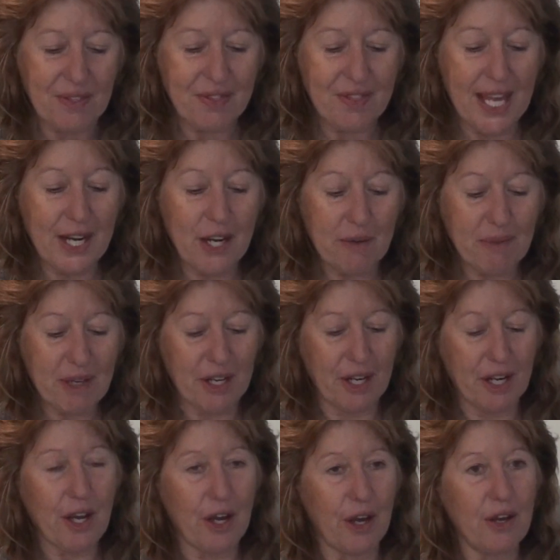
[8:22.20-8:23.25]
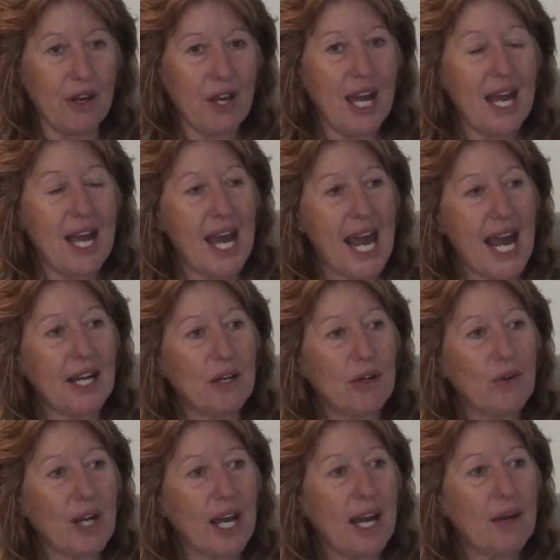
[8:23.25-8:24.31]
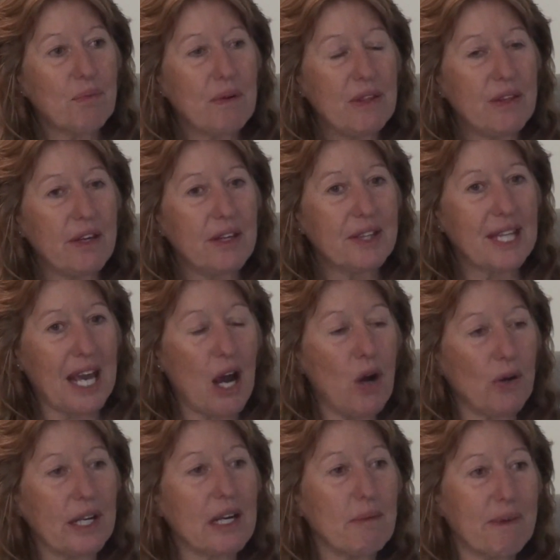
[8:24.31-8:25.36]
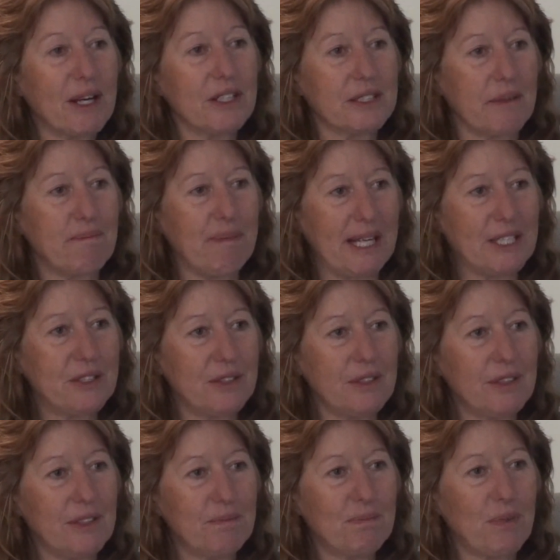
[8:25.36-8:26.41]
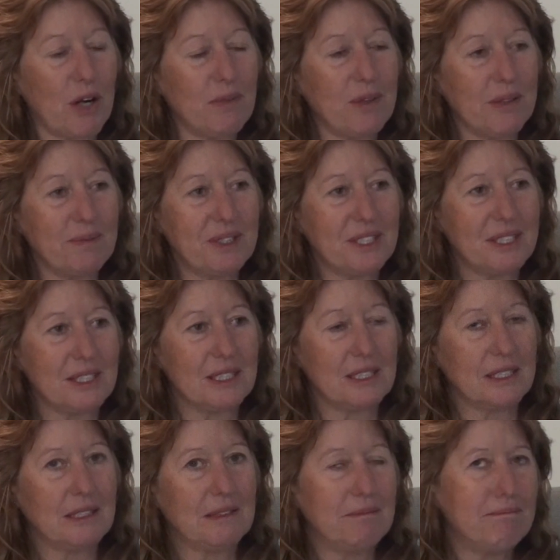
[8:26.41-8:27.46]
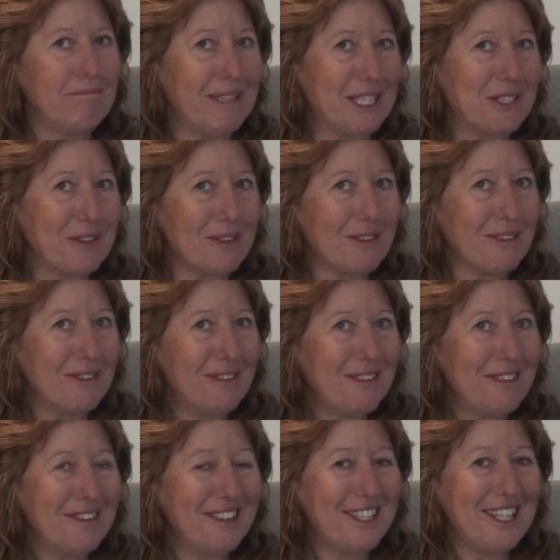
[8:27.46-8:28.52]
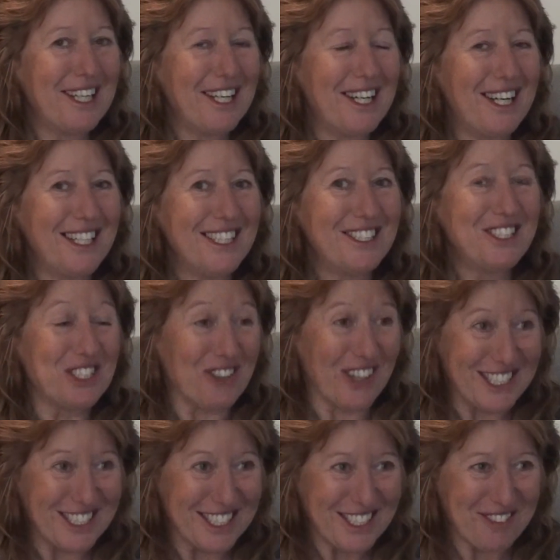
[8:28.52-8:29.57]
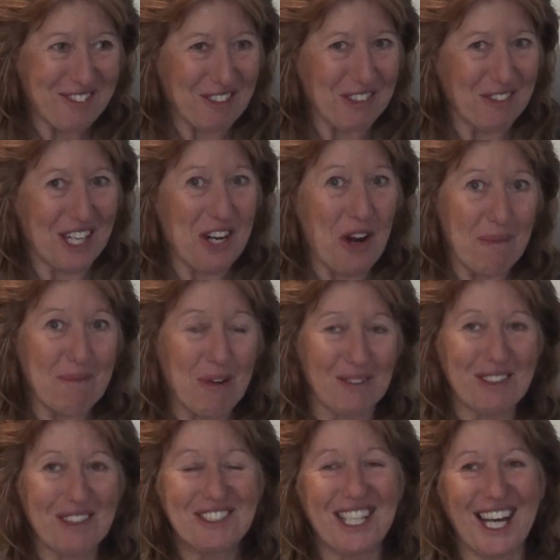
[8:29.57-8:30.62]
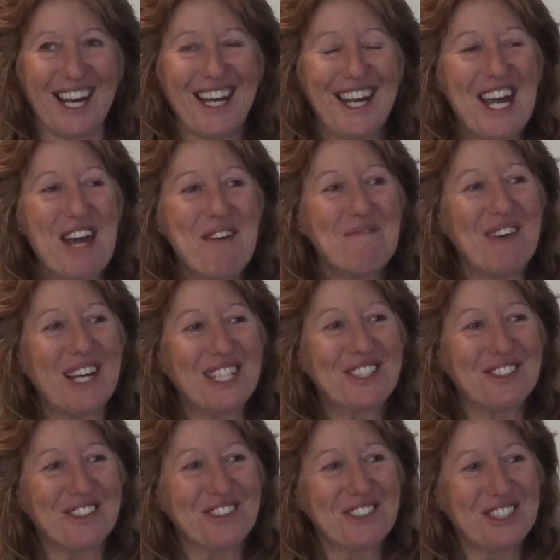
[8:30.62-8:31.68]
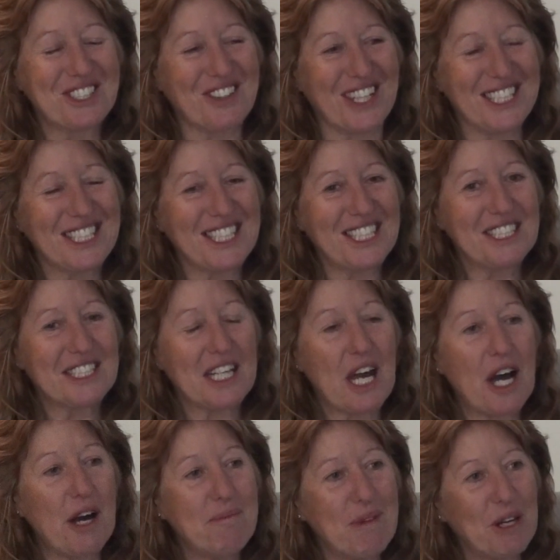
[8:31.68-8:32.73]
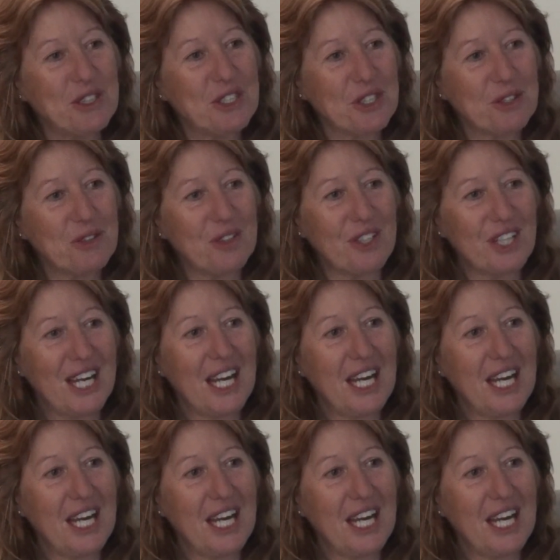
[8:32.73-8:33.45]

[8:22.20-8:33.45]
Then I'm going to go and look at whether they're holding it because of mental problems, mental stresses, probably not problems, mental stresses, emotional,